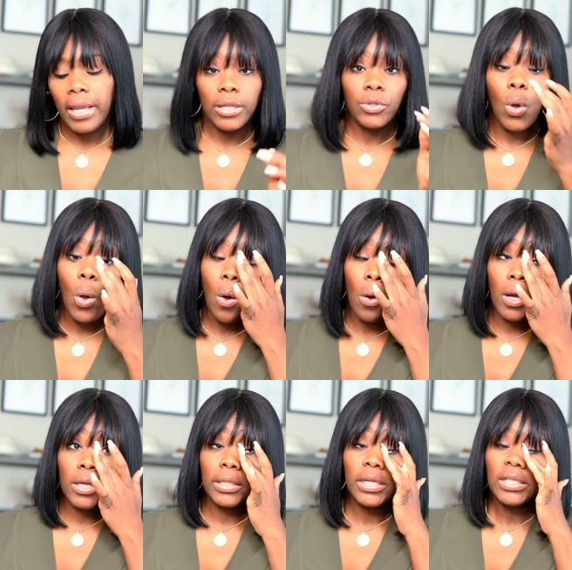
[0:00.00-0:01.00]
And tall,
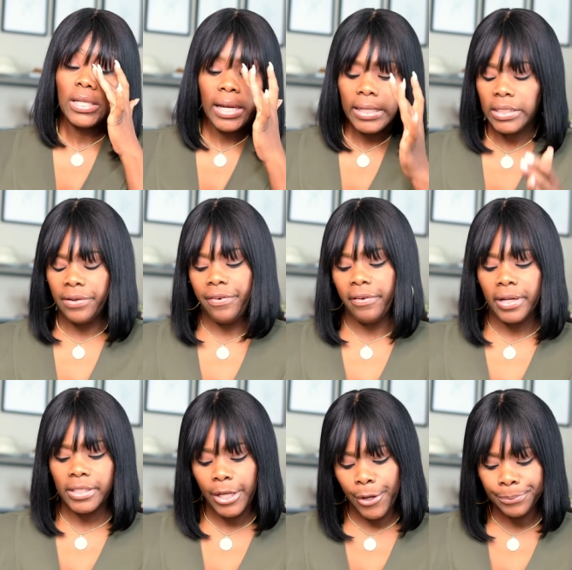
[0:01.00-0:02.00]
because it's not easy for
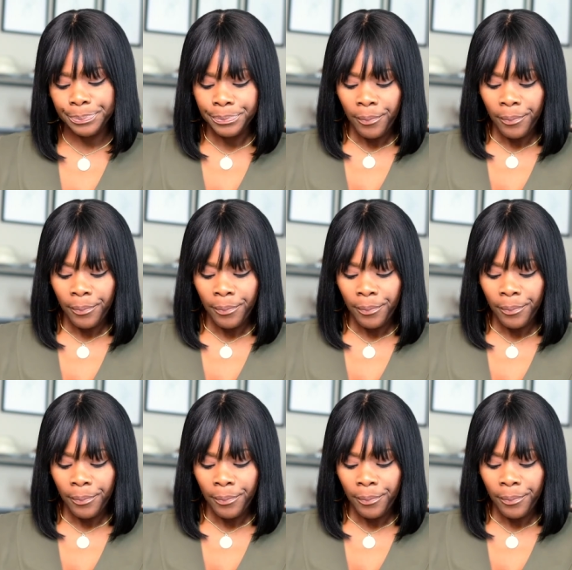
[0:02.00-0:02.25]
us. So